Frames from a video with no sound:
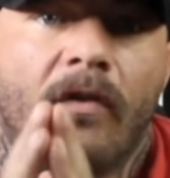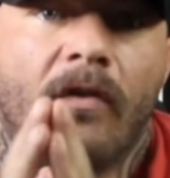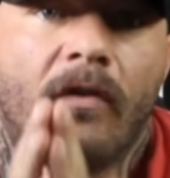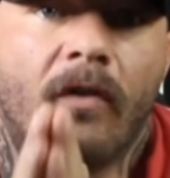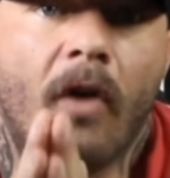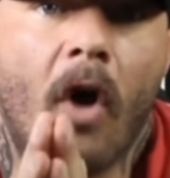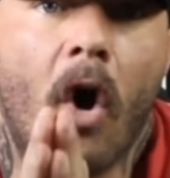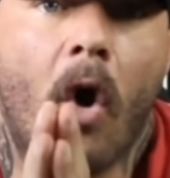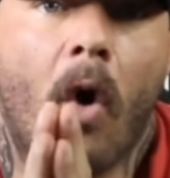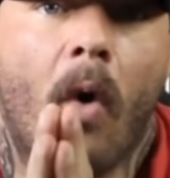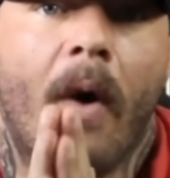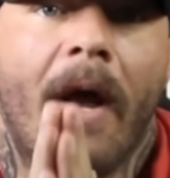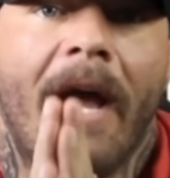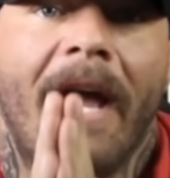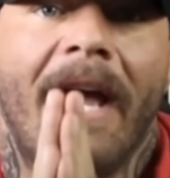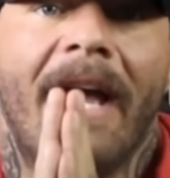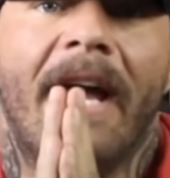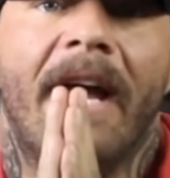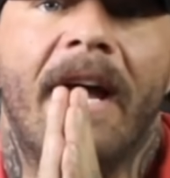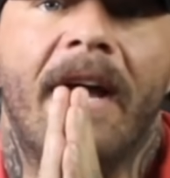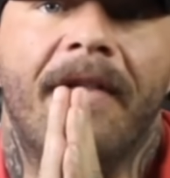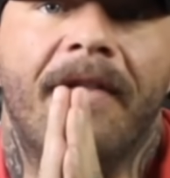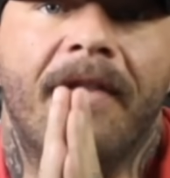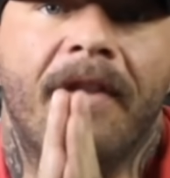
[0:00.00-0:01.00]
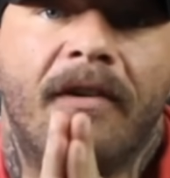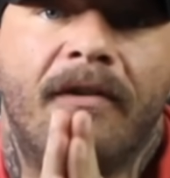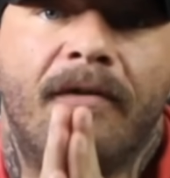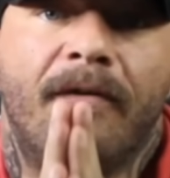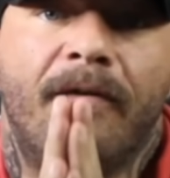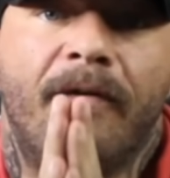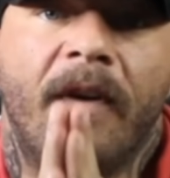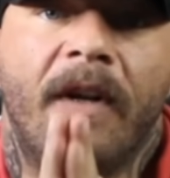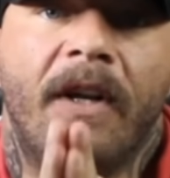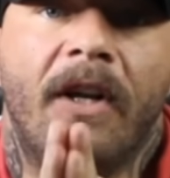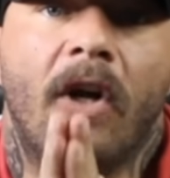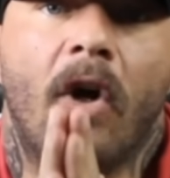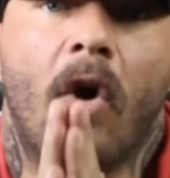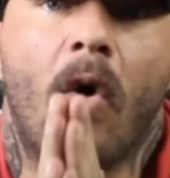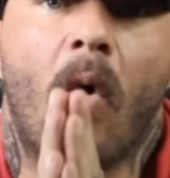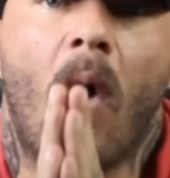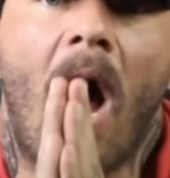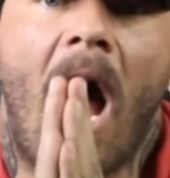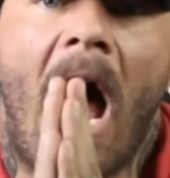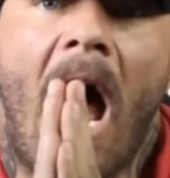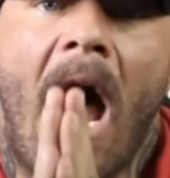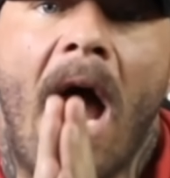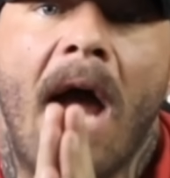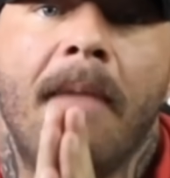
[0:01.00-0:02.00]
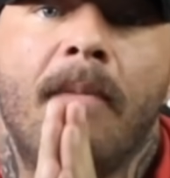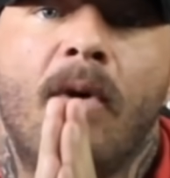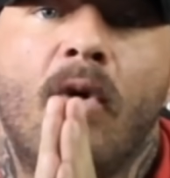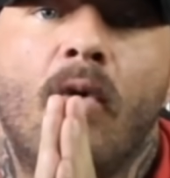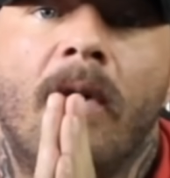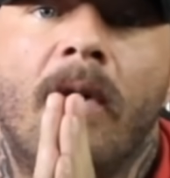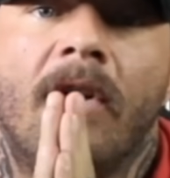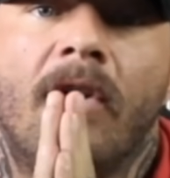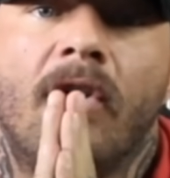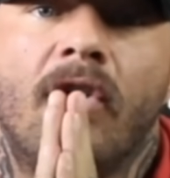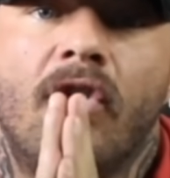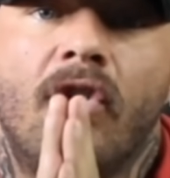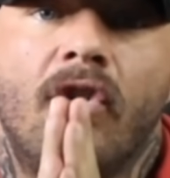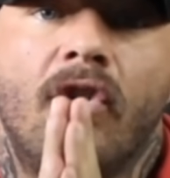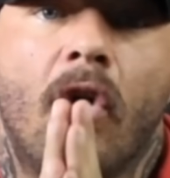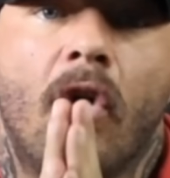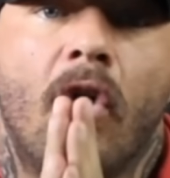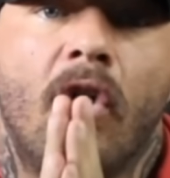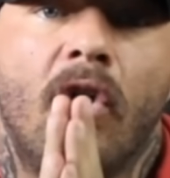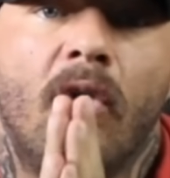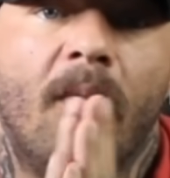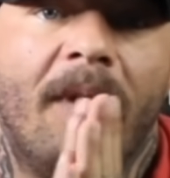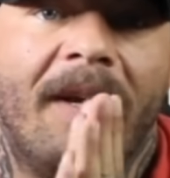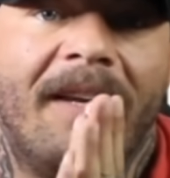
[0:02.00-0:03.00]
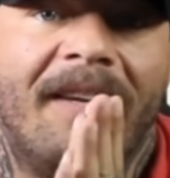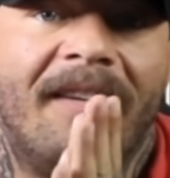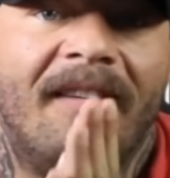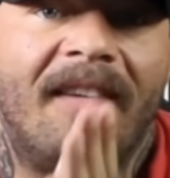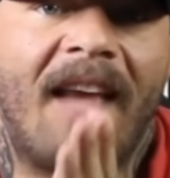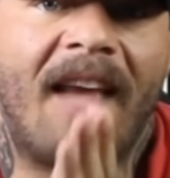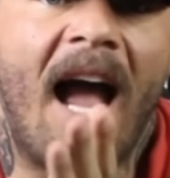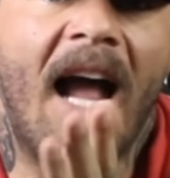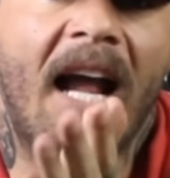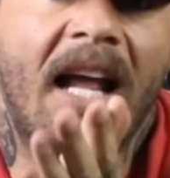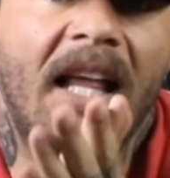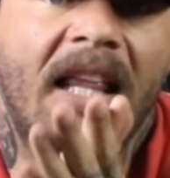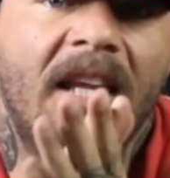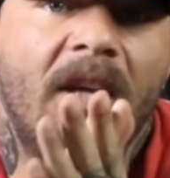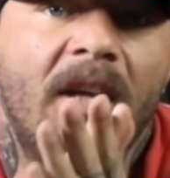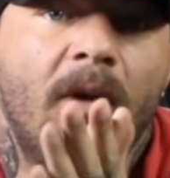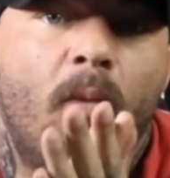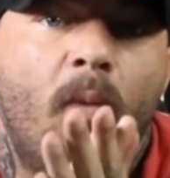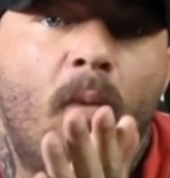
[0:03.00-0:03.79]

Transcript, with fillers: So, in this video, I'm going to show you exactly